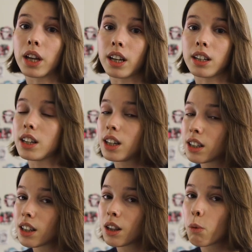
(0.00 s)
that
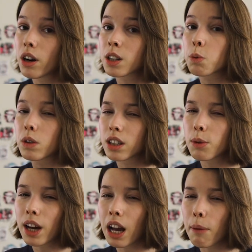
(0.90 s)
is in the works. We'll see
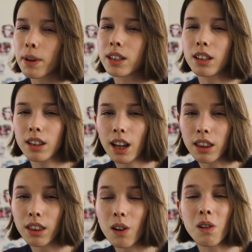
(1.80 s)
what happens to
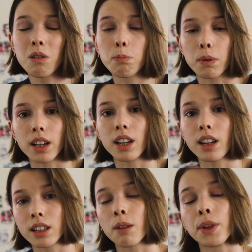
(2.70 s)
that though, but it
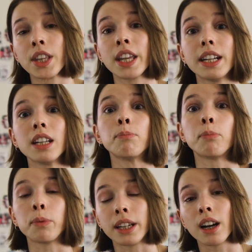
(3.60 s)
is something that I did
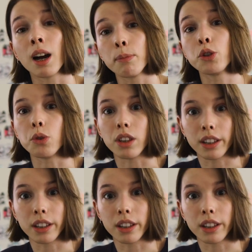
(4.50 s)
bring up to the